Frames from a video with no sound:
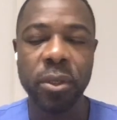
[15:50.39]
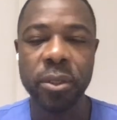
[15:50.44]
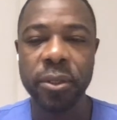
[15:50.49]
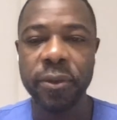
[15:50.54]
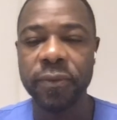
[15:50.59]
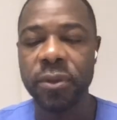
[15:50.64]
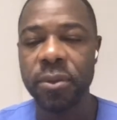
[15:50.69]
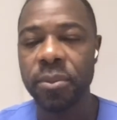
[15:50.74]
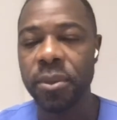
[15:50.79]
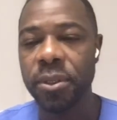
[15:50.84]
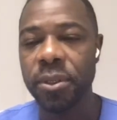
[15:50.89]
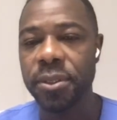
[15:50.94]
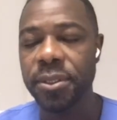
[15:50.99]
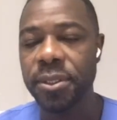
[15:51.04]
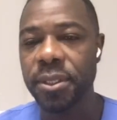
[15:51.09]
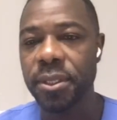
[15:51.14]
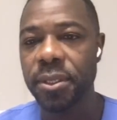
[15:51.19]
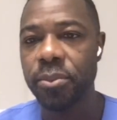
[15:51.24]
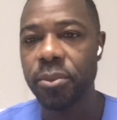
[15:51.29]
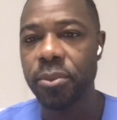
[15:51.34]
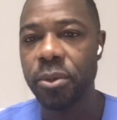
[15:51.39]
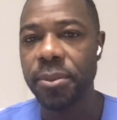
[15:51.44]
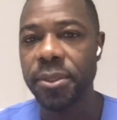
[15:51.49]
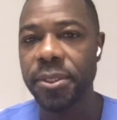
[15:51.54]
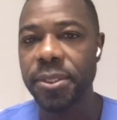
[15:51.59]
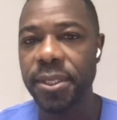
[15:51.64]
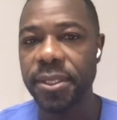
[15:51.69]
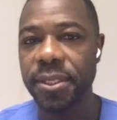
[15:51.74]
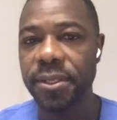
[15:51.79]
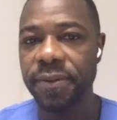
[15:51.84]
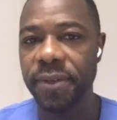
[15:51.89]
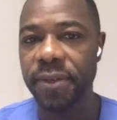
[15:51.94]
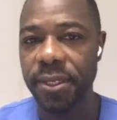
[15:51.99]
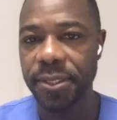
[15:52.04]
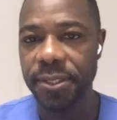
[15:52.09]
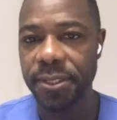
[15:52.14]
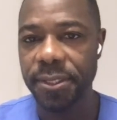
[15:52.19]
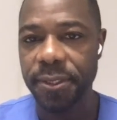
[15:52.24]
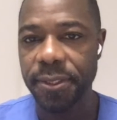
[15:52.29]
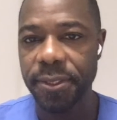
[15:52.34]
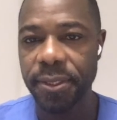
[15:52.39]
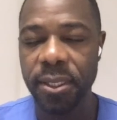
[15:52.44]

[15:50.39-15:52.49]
of the most promising device.